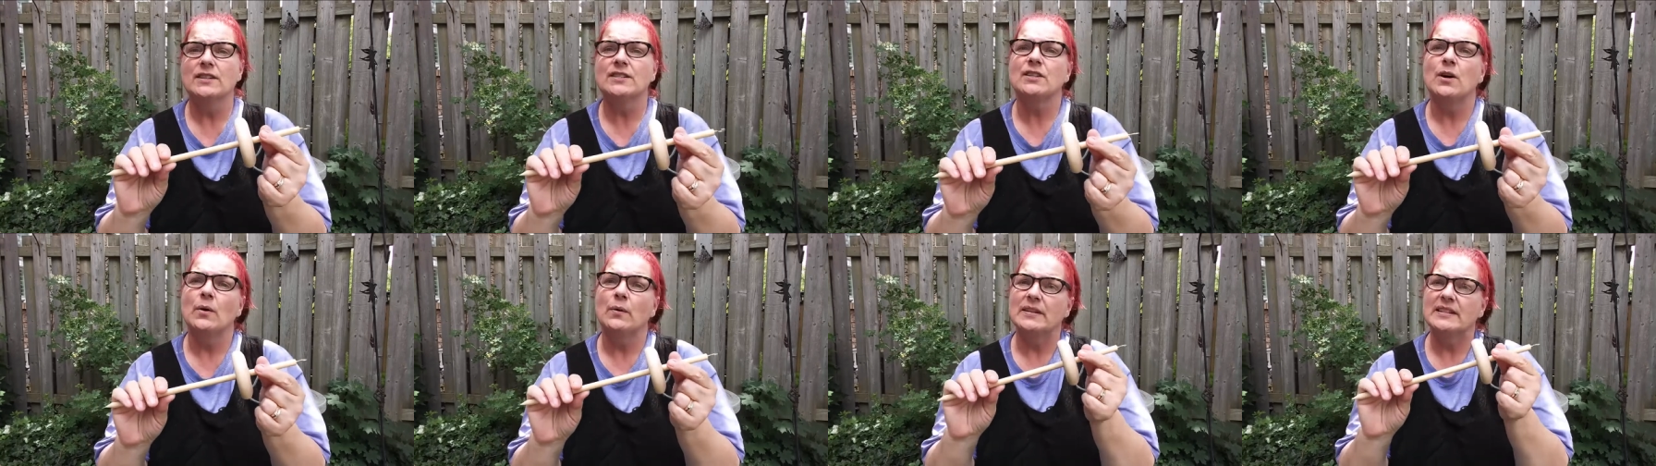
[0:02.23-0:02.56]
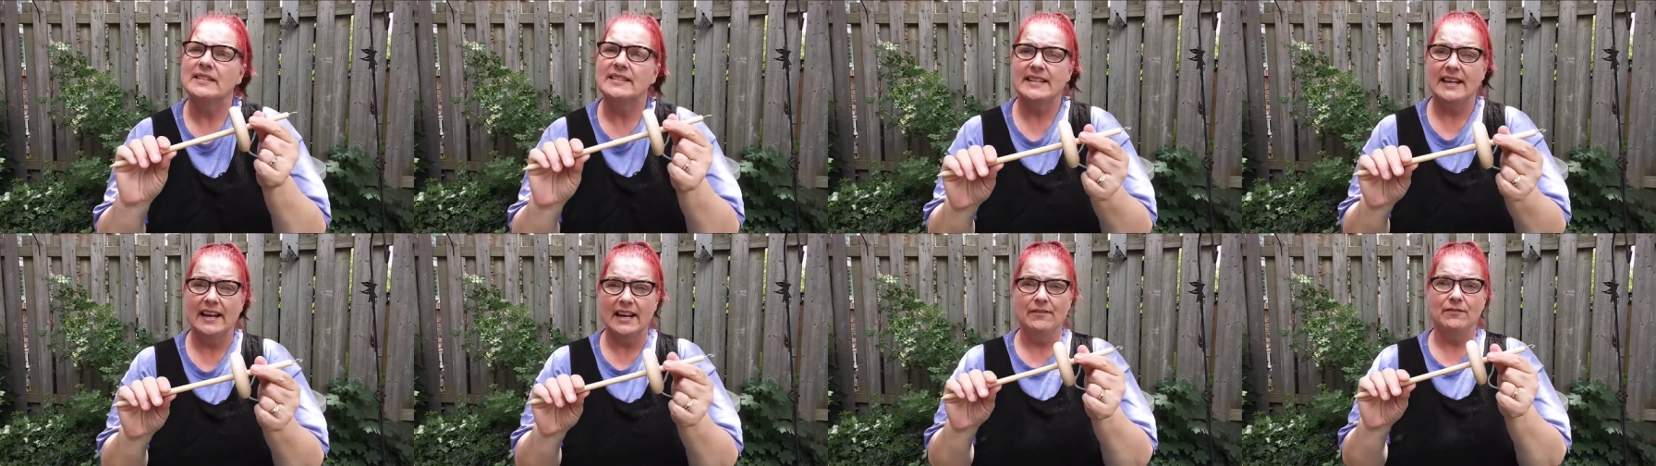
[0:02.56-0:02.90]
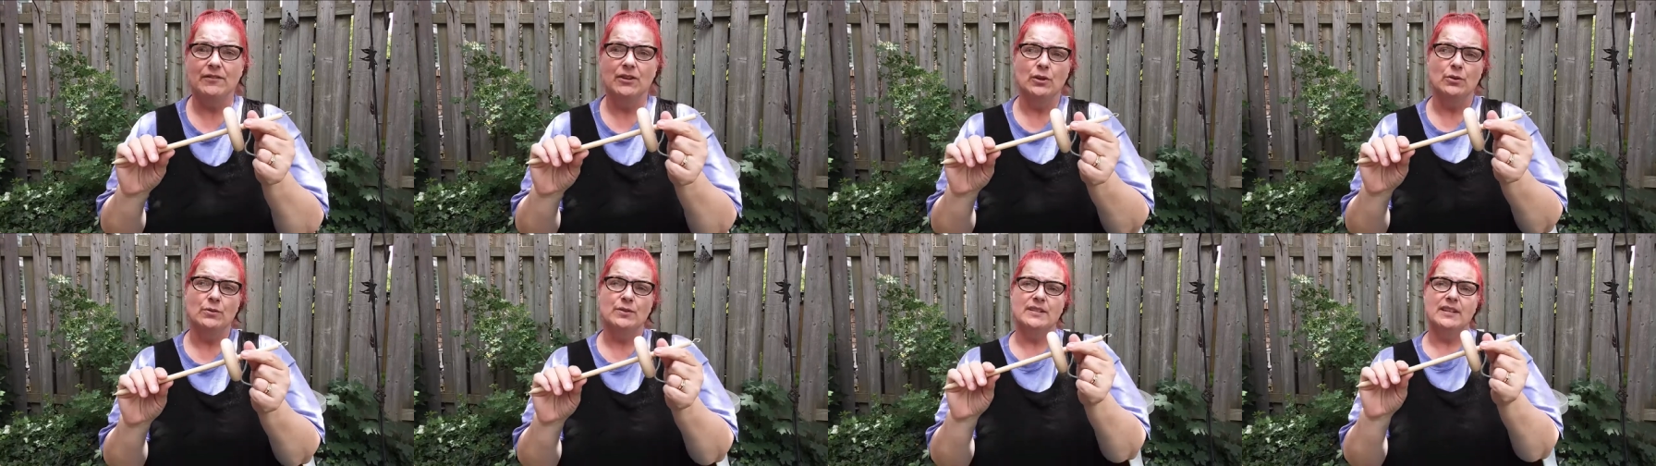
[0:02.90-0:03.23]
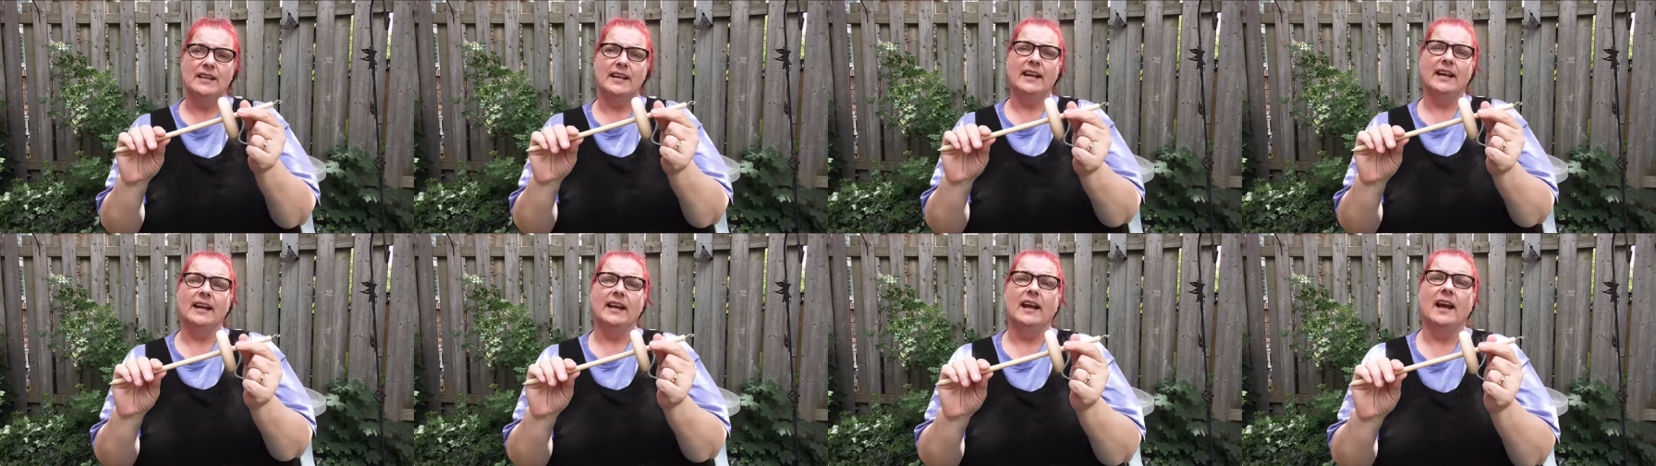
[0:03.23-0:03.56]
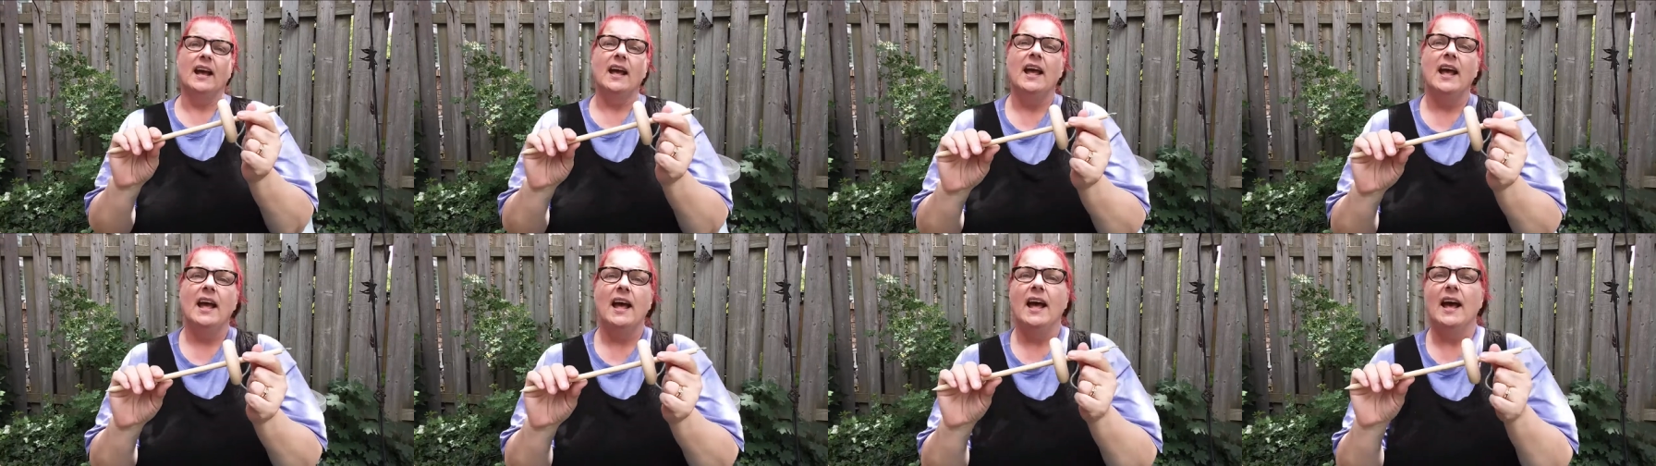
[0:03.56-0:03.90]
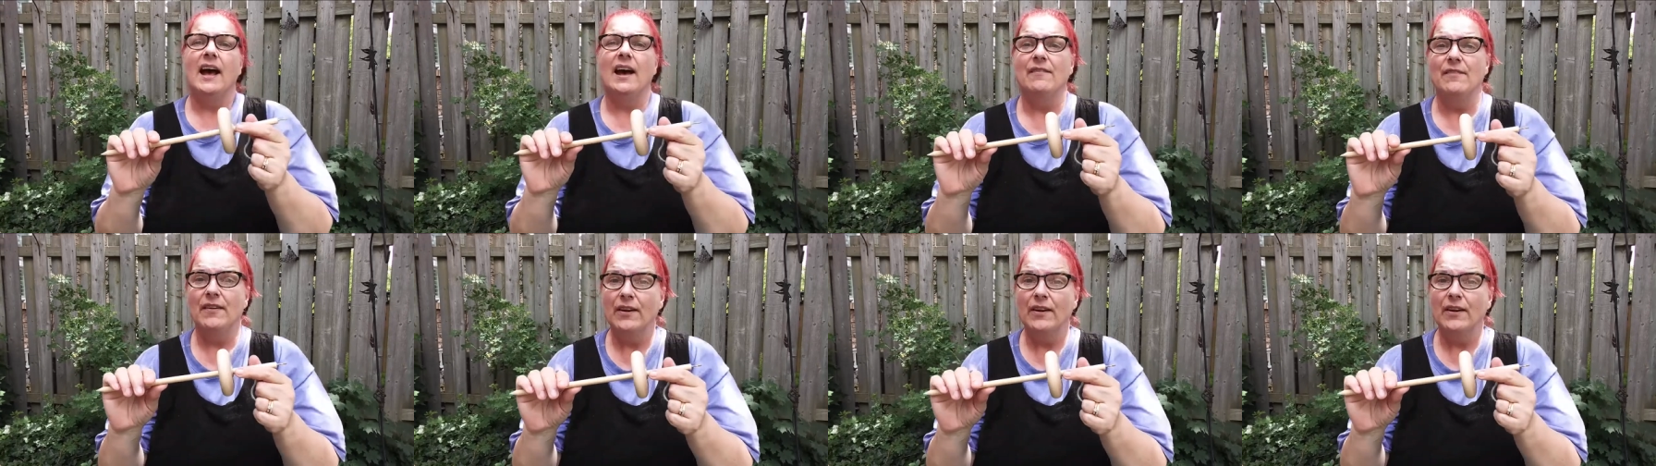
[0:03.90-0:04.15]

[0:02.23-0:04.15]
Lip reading: So instead of using a